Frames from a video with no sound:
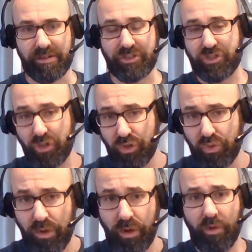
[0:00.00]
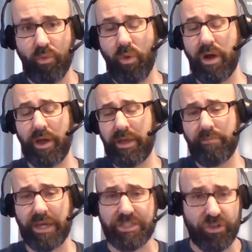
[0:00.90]
Two, why it
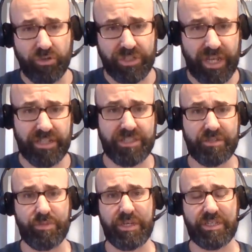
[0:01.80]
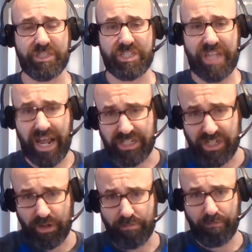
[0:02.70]
makes no sense to be snatched
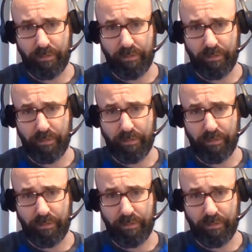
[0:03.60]
up